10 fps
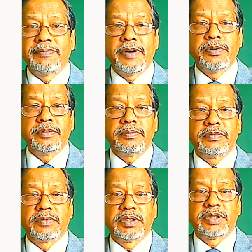phone,
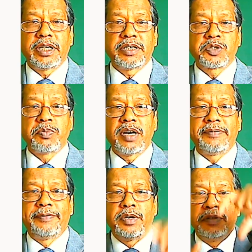take a
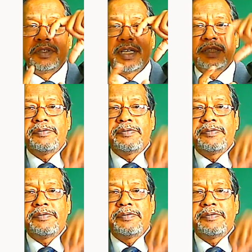smartphone, take the